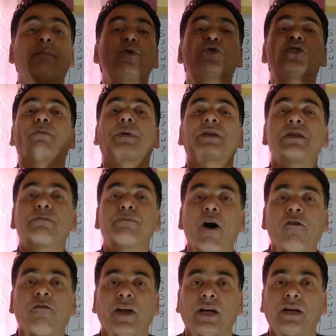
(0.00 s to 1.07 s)
I am using present
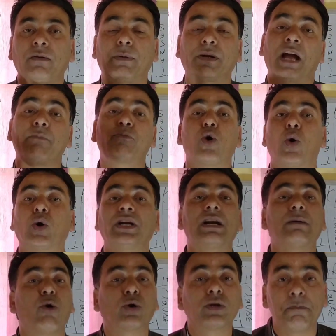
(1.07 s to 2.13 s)
perfect, but I'm
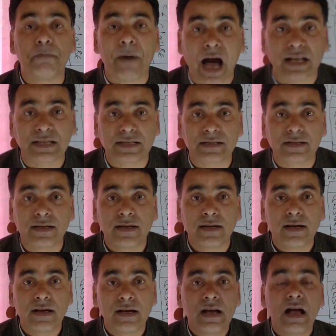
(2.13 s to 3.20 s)
talking about the past.
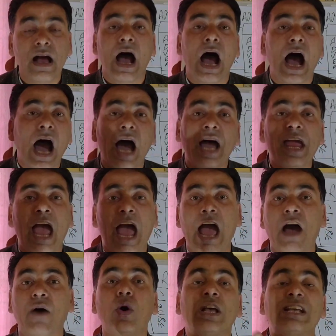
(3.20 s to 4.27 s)
I
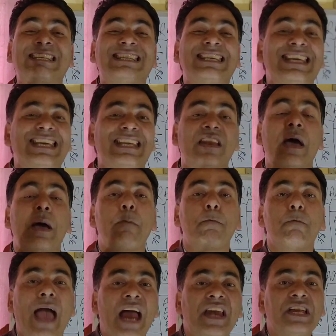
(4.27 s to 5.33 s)
have seen
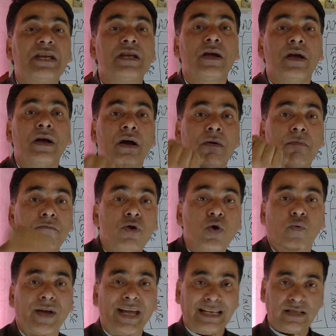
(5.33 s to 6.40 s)
many
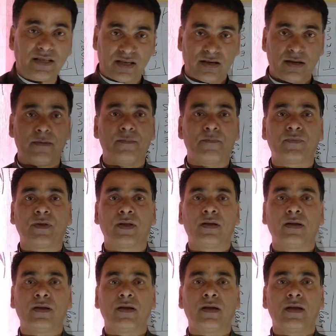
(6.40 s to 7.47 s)
movies.
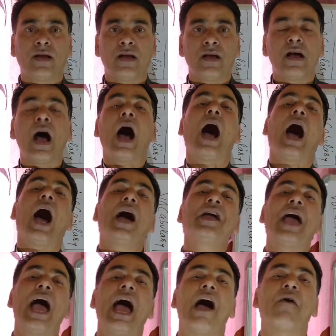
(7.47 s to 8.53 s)

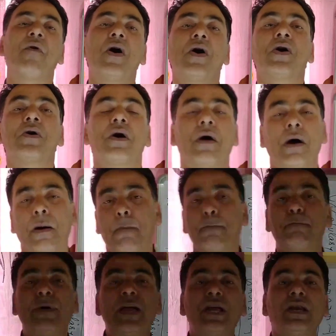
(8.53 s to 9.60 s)
I have uh,
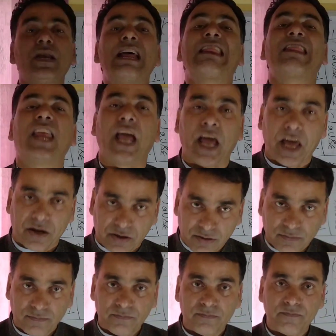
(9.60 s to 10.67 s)
been
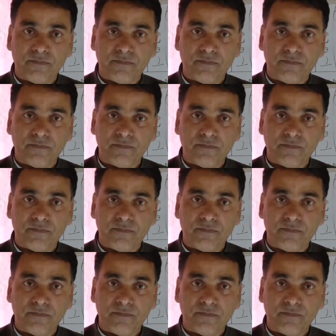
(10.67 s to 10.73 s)
there.